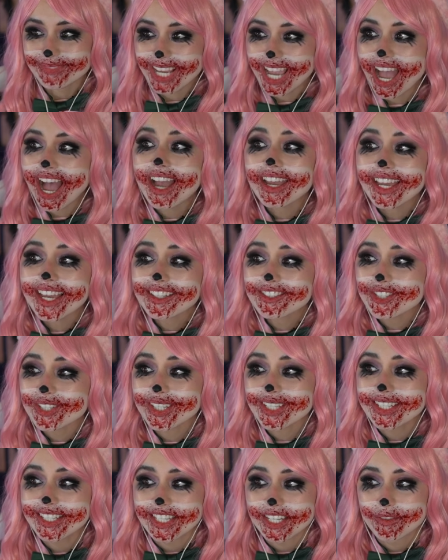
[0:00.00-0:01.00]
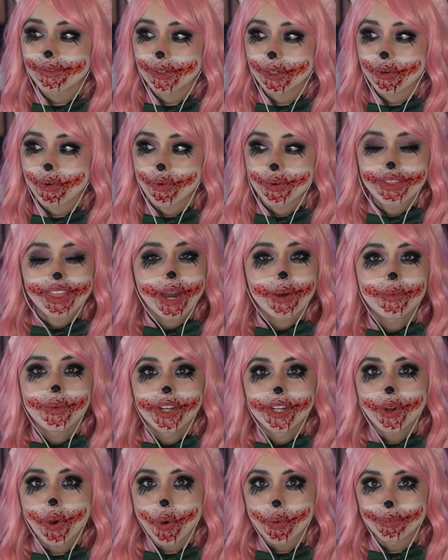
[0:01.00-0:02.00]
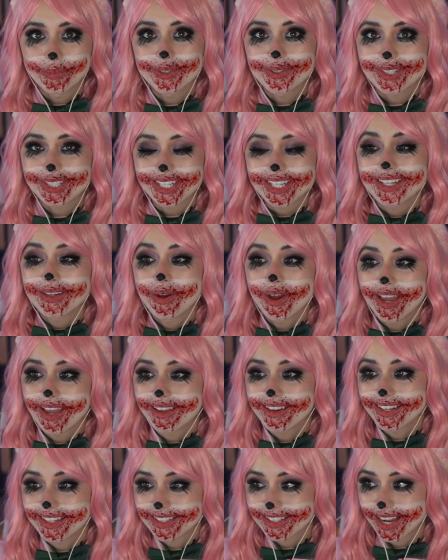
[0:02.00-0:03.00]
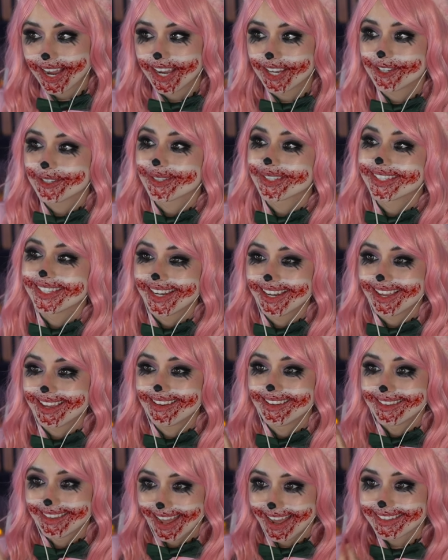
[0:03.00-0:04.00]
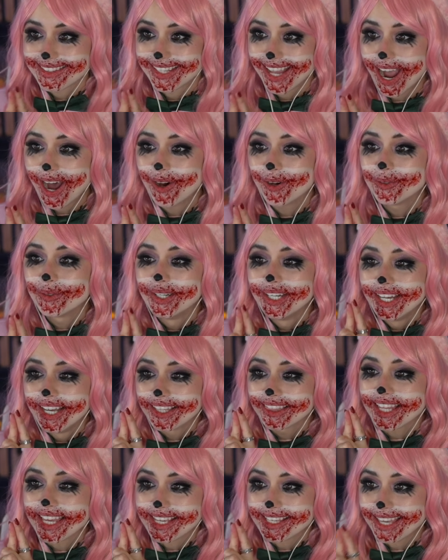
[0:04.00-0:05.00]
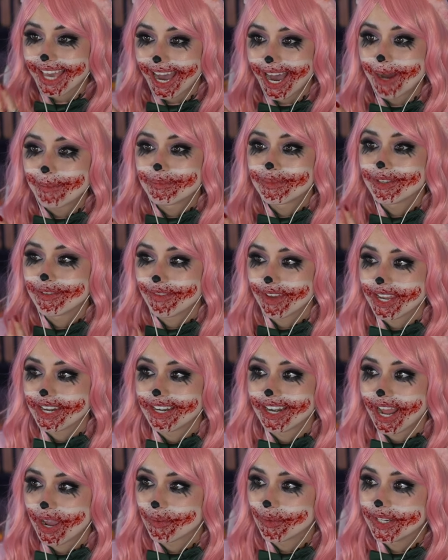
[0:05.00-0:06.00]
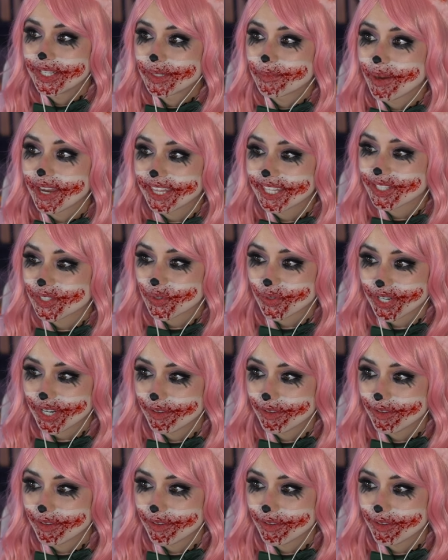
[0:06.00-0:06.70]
I actually did record that one almost in an entire sitting. That's how like captivated I was by the story